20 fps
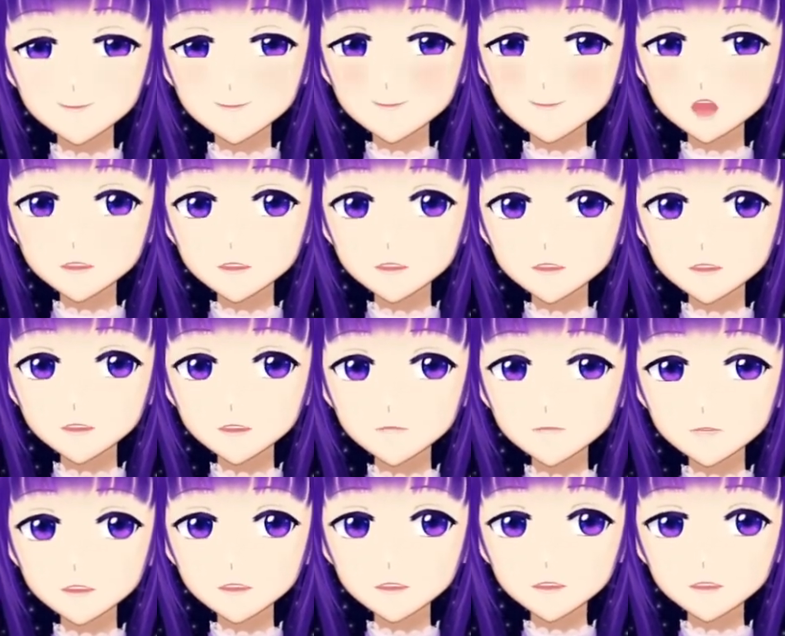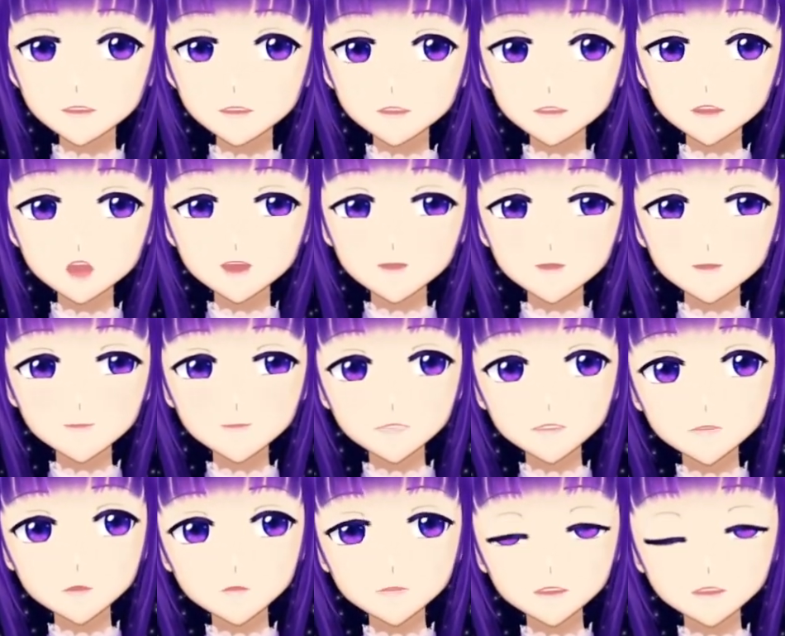it's probably gonna have to work
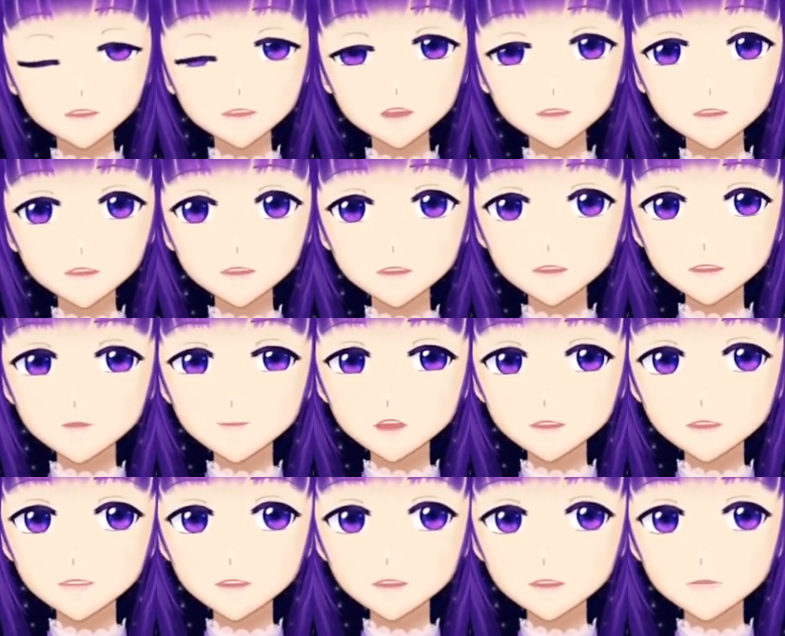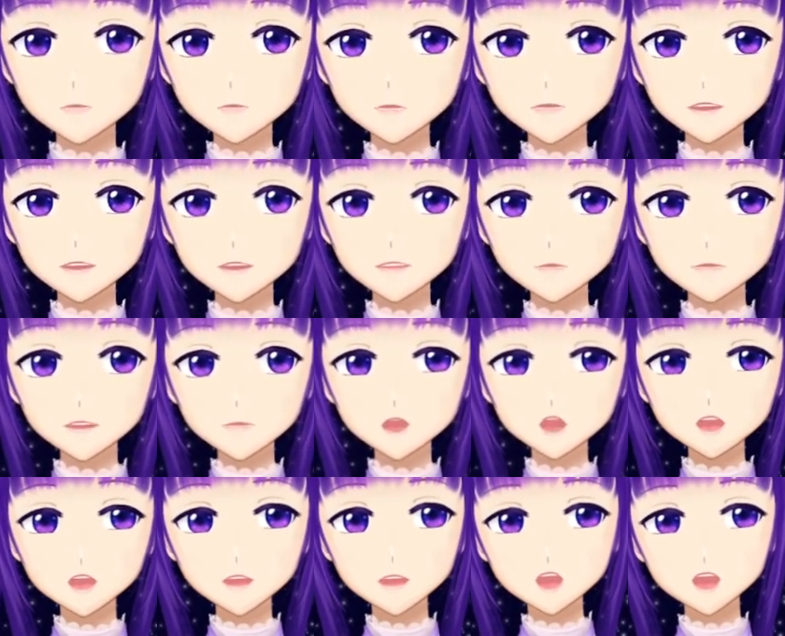with a color background with the chroma
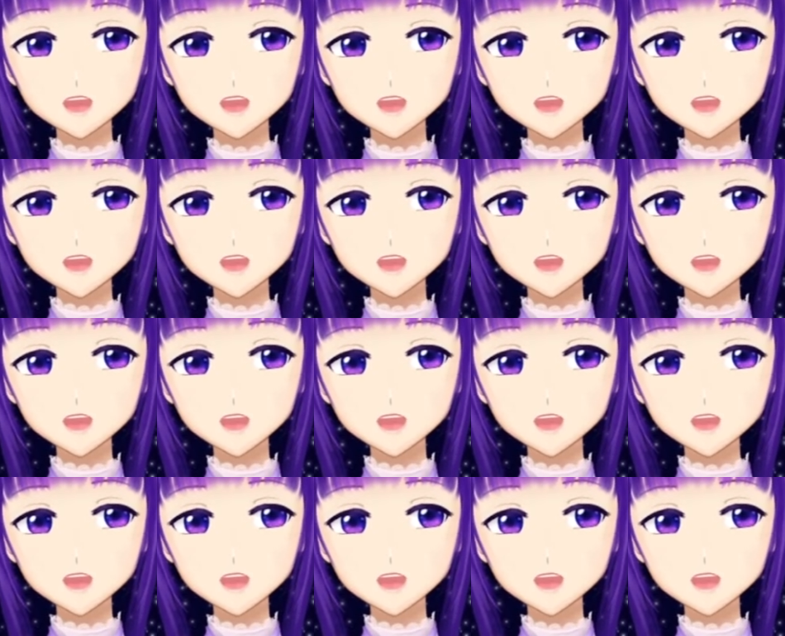key.